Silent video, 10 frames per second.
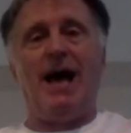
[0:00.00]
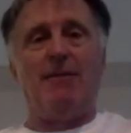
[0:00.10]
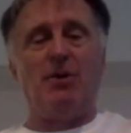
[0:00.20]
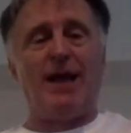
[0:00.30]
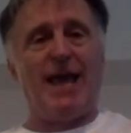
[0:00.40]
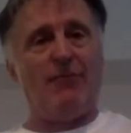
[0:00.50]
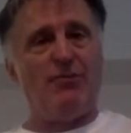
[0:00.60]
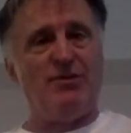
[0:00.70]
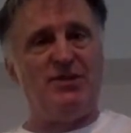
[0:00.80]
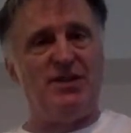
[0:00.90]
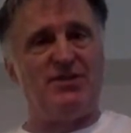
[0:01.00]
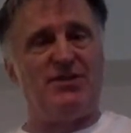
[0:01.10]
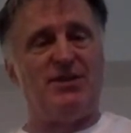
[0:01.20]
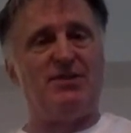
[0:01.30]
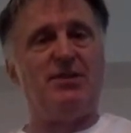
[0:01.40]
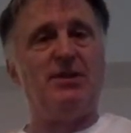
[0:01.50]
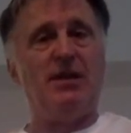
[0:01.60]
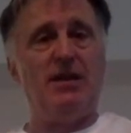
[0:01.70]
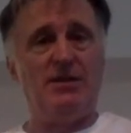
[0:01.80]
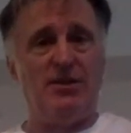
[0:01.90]
I'm going to add resistance
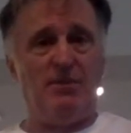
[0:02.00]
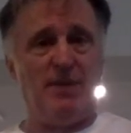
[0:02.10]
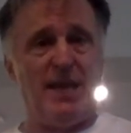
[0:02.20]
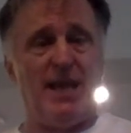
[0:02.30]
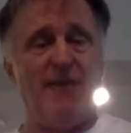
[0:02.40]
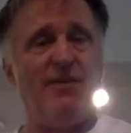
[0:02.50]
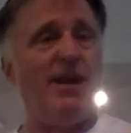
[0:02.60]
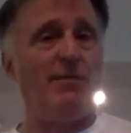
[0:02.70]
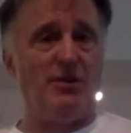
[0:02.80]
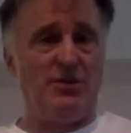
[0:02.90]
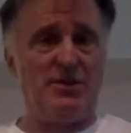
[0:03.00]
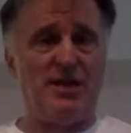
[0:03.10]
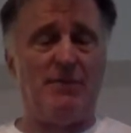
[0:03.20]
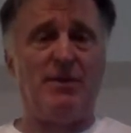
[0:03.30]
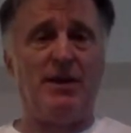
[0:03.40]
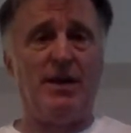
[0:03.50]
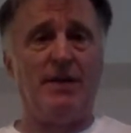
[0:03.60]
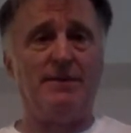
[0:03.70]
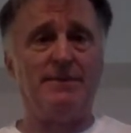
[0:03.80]
to the PNF, and I'm going to do the same thing again.